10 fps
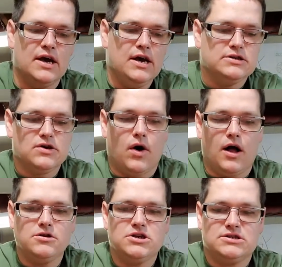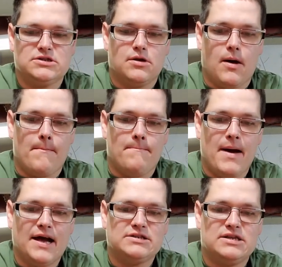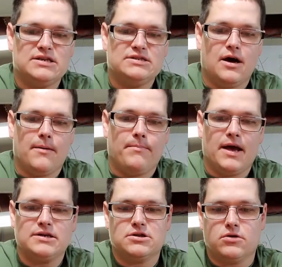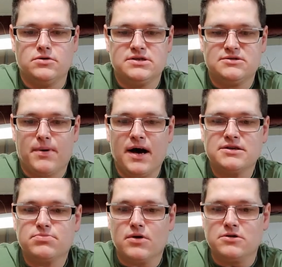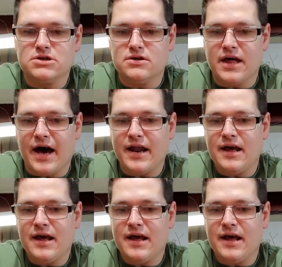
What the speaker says: So I'll just match this up as close as possible to that.